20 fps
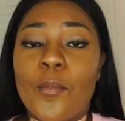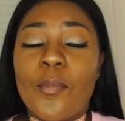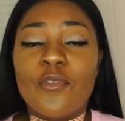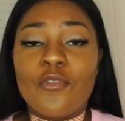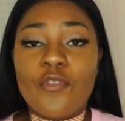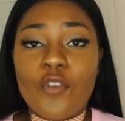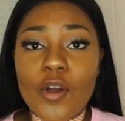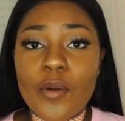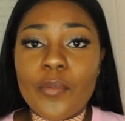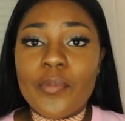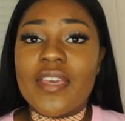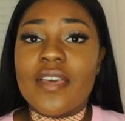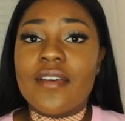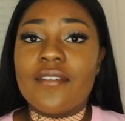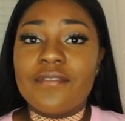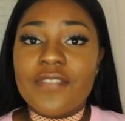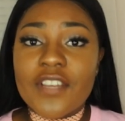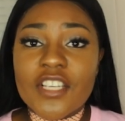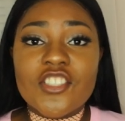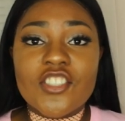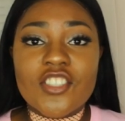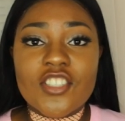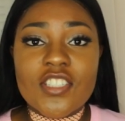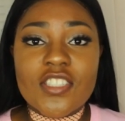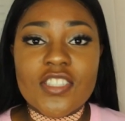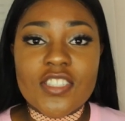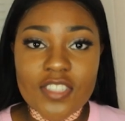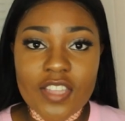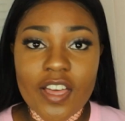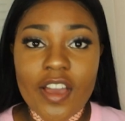Before we officially
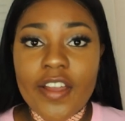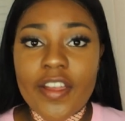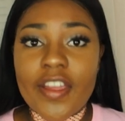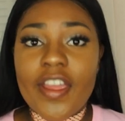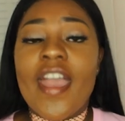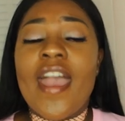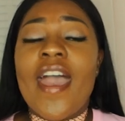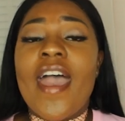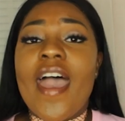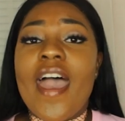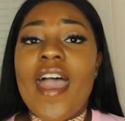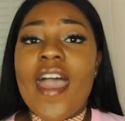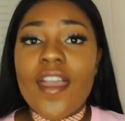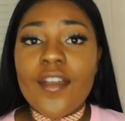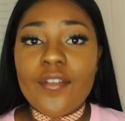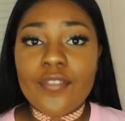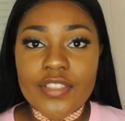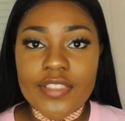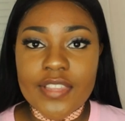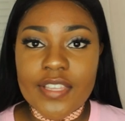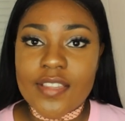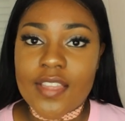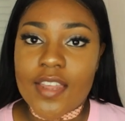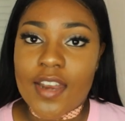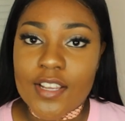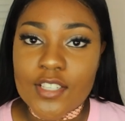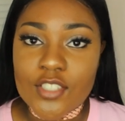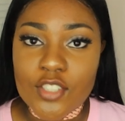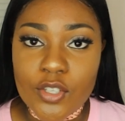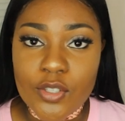start, everything that
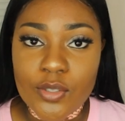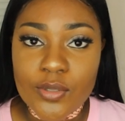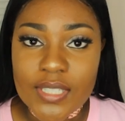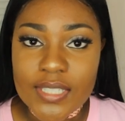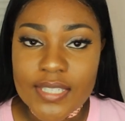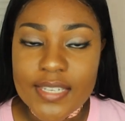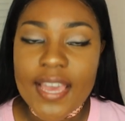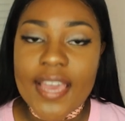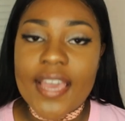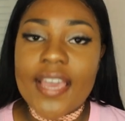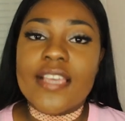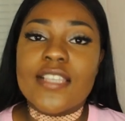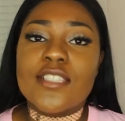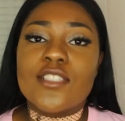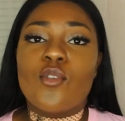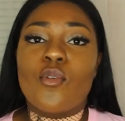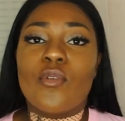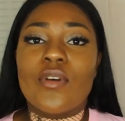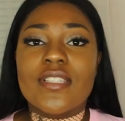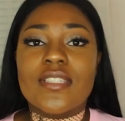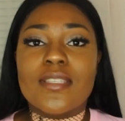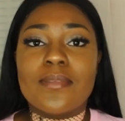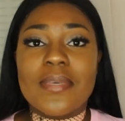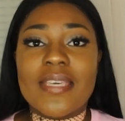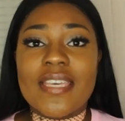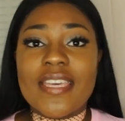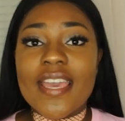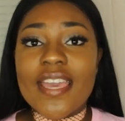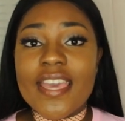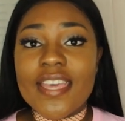I show you today is going to
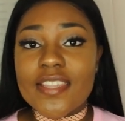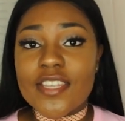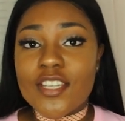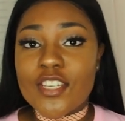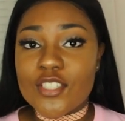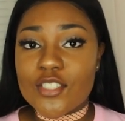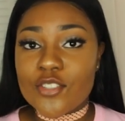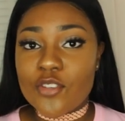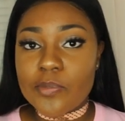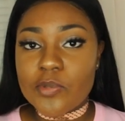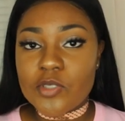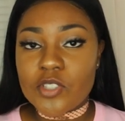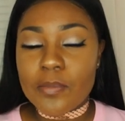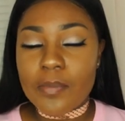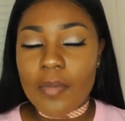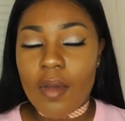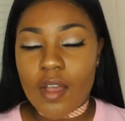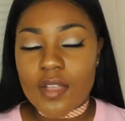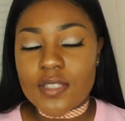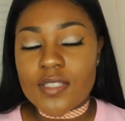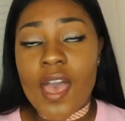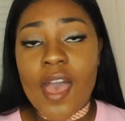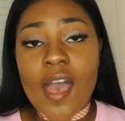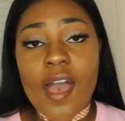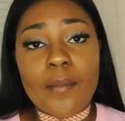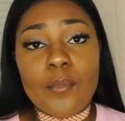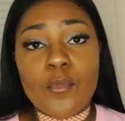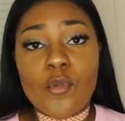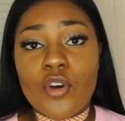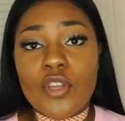be in the description box.
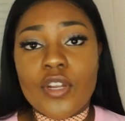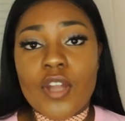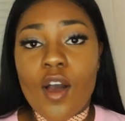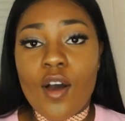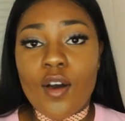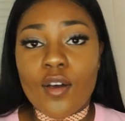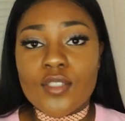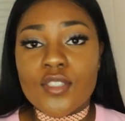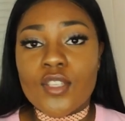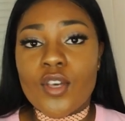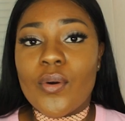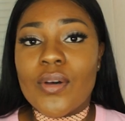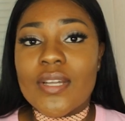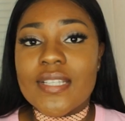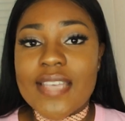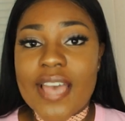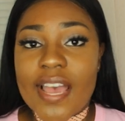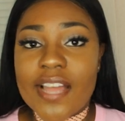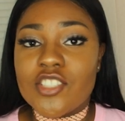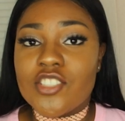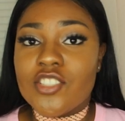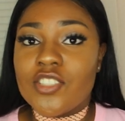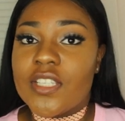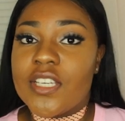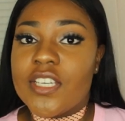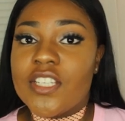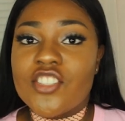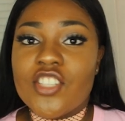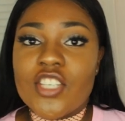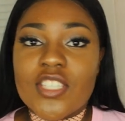I'm going to also attach a
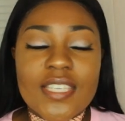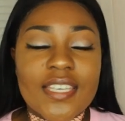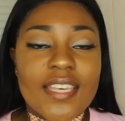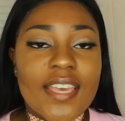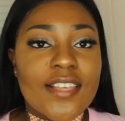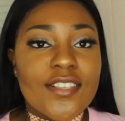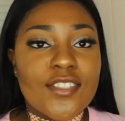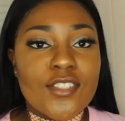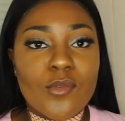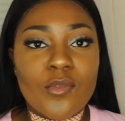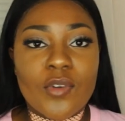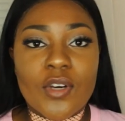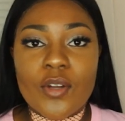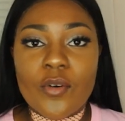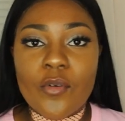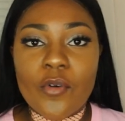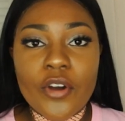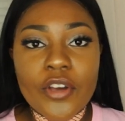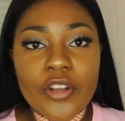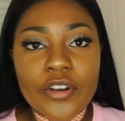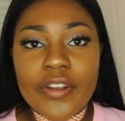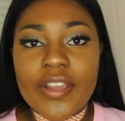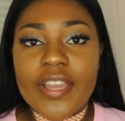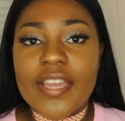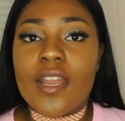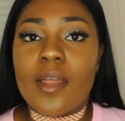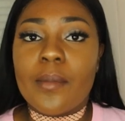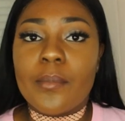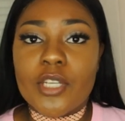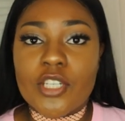link just in case you want to order it
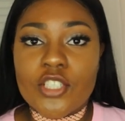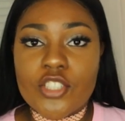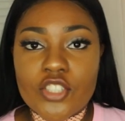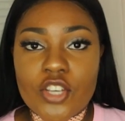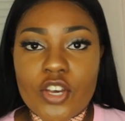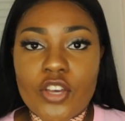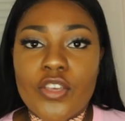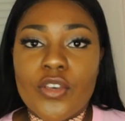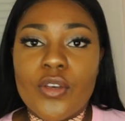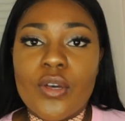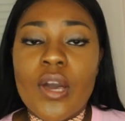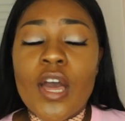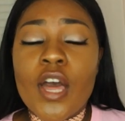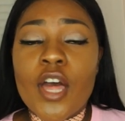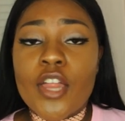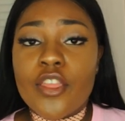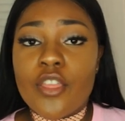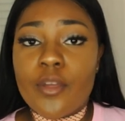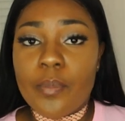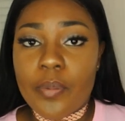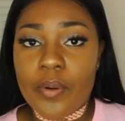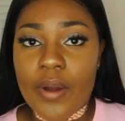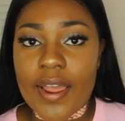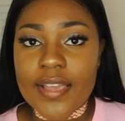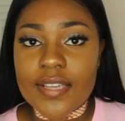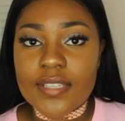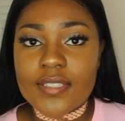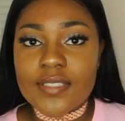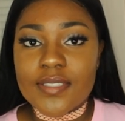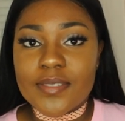and I'm going to show you the
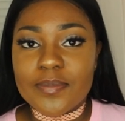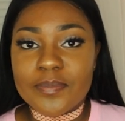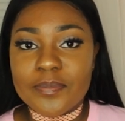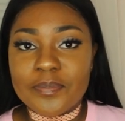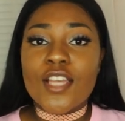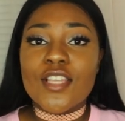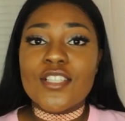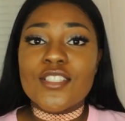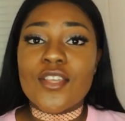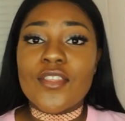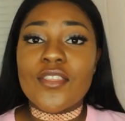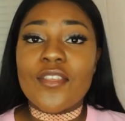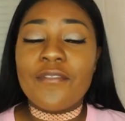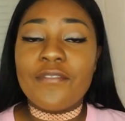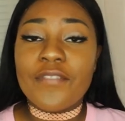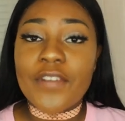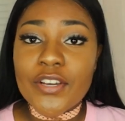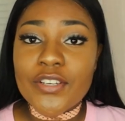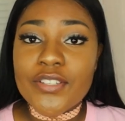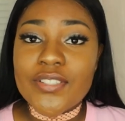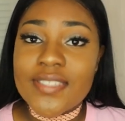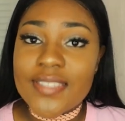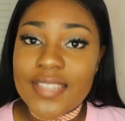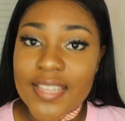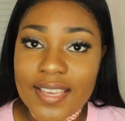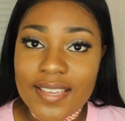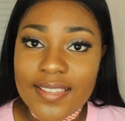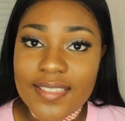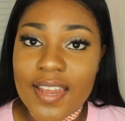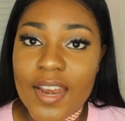price. So the first
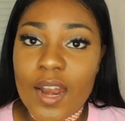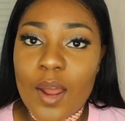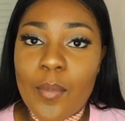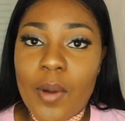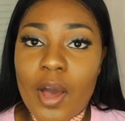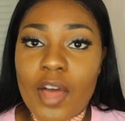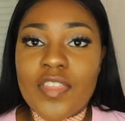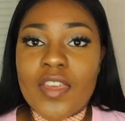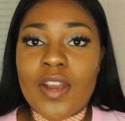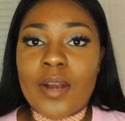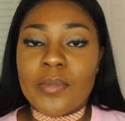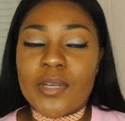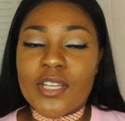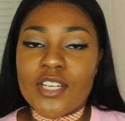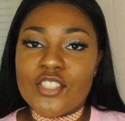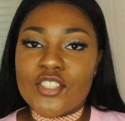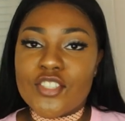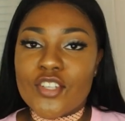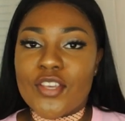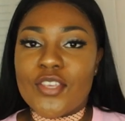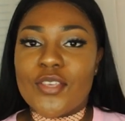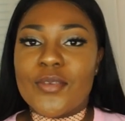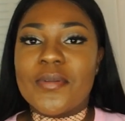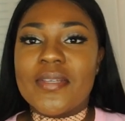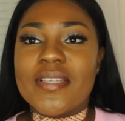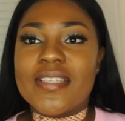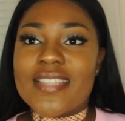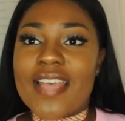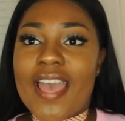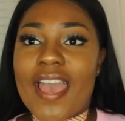thing that I bought that I'm going to show you
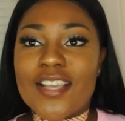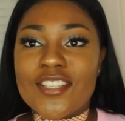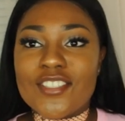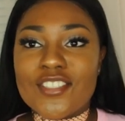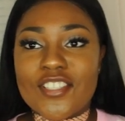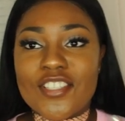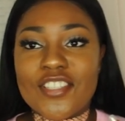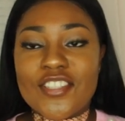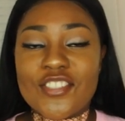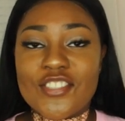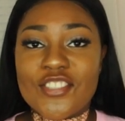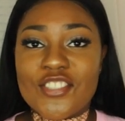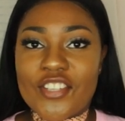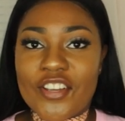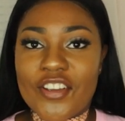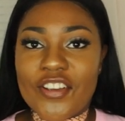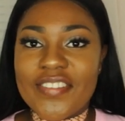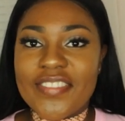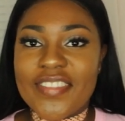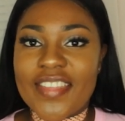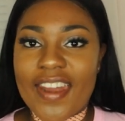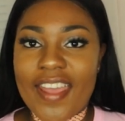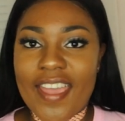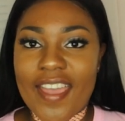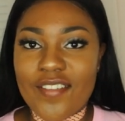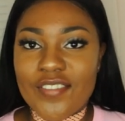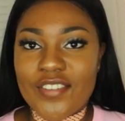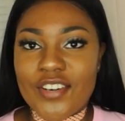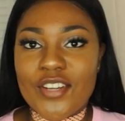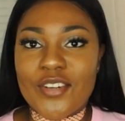is actually the shirt that I
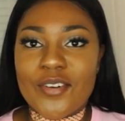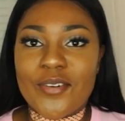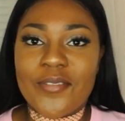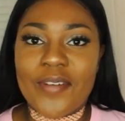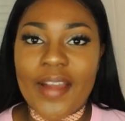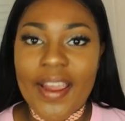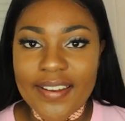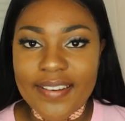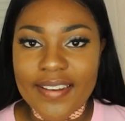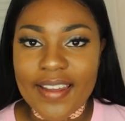have on right